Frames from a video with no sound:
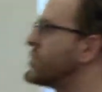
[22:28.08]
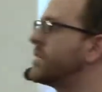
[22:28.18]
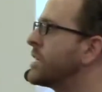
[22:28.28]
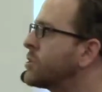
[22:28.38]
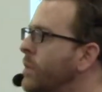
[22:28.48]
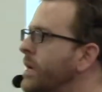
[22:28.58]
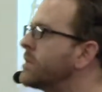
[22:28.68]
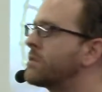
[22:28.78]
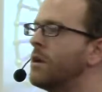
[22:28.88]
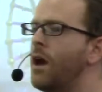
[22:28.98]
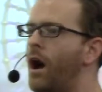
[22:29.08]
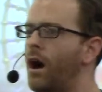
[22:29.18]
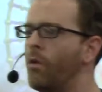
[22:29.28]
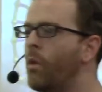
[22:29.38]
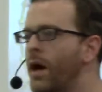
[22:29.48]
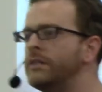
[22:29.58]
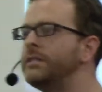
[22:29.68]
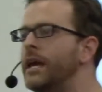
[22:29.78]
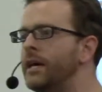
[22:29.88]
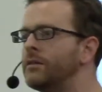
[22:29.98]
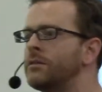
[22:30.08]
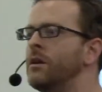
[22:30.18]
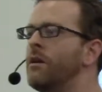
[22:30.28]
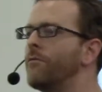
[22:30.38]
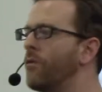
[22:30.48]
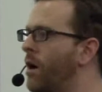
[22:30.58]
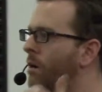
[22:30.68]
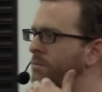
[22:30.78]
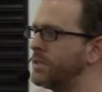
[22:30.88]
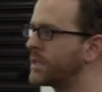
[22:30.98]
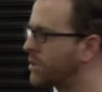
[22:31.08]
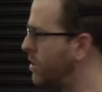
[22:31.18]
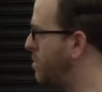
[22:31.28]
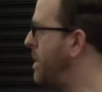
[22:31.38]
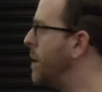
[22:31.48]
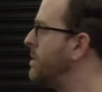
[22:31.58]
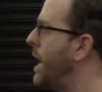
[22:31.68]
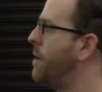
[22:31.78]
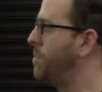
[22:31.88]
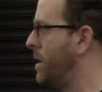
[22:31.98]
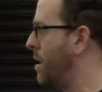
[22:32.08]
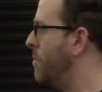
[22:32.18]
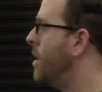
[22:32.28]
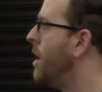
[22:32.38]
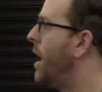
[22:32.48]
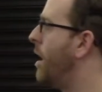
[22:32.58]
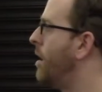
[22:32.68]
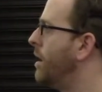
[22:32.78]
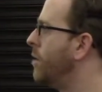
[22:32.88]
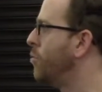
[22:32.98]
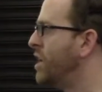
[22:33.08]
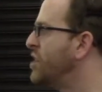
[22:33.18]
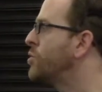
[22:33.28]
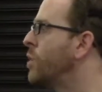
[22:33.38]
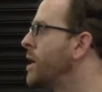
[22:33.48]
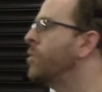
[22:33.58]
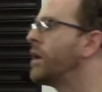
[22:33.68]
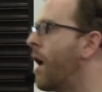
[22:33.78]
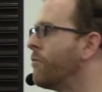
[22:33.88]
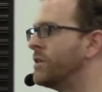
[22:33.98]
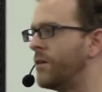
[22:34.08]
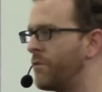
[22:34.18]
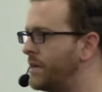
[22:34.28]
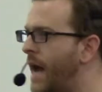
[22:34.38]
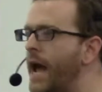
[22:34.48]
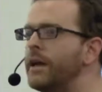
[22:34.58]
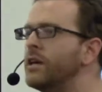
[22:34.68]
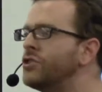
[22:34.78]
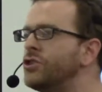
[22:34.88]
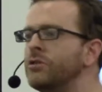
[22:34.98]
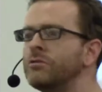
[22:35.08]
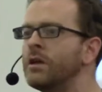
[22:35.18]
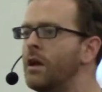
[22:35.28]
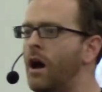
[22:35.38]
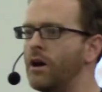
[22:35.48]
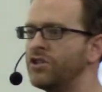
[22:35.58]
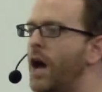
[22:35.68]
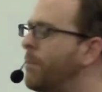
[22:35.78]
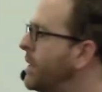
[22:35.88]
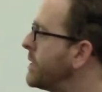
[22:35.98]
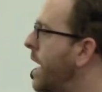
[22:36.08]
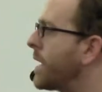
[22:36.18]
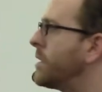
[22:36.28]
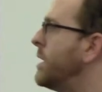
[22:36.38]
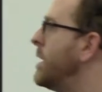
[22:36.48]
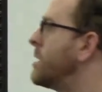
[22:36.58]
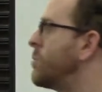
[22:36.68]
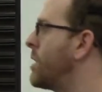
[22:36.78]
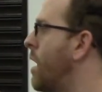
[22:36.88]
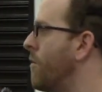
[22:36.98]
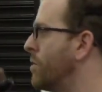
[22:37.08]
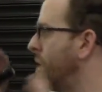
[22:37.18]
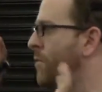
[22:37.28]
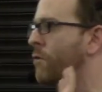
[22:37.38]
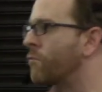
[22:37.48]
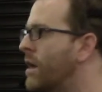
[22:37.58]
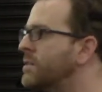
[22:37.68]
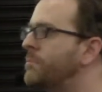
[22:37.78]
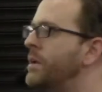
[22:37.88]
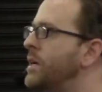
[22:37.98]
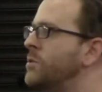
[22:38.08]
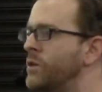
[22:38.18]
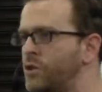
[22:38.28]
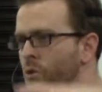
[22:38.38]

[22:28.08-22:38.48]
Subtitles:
for 6 weeks, Wednesdays from 6:30 p.m. to 8 p.m. And each week we cover different diet issues, shopping techniques, we cover different recipes, we